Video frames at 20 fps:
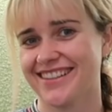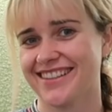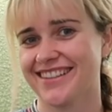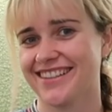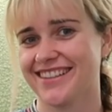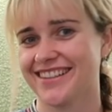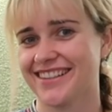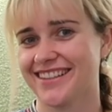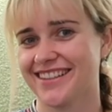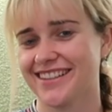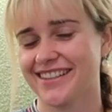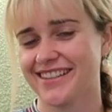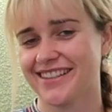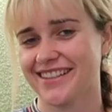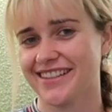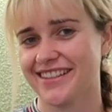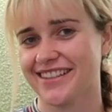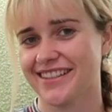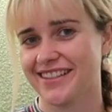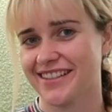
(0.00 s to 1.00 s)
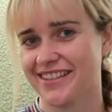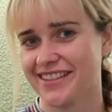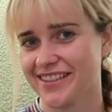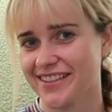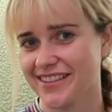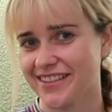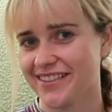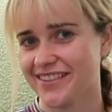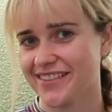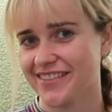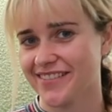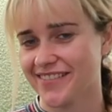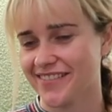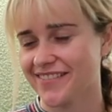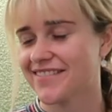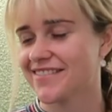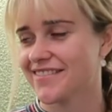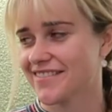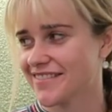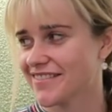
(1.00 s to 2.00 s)

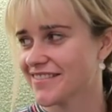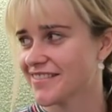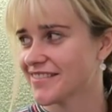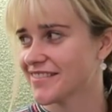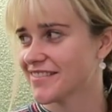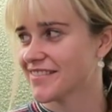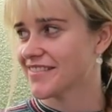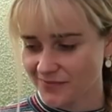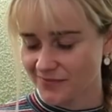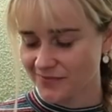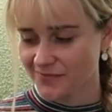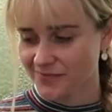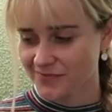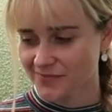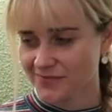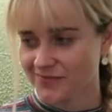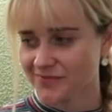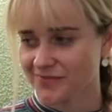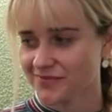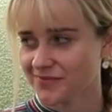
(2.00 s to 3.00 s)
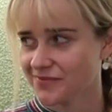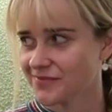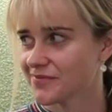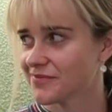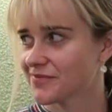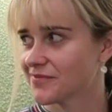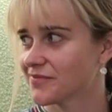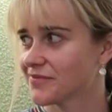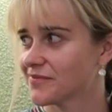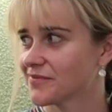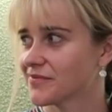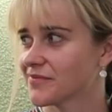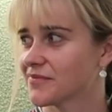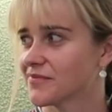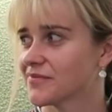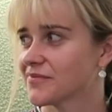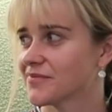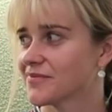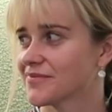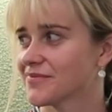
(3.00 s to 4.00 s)

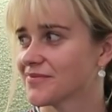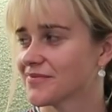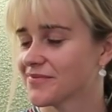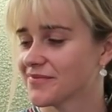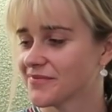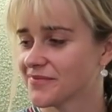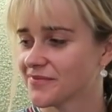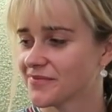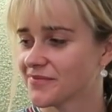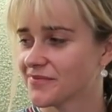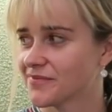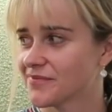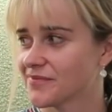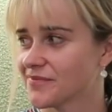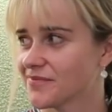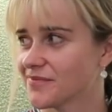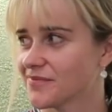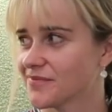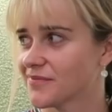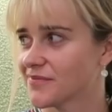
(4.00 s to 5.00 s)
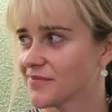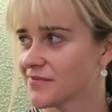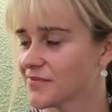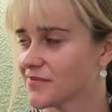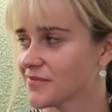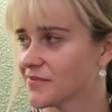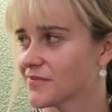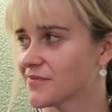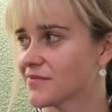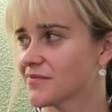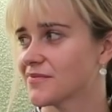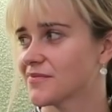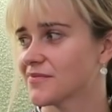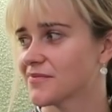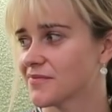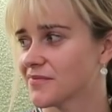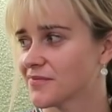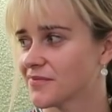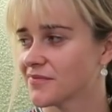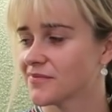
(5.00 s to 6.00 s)

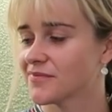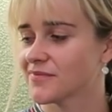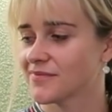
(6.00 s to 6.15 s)
[no speech]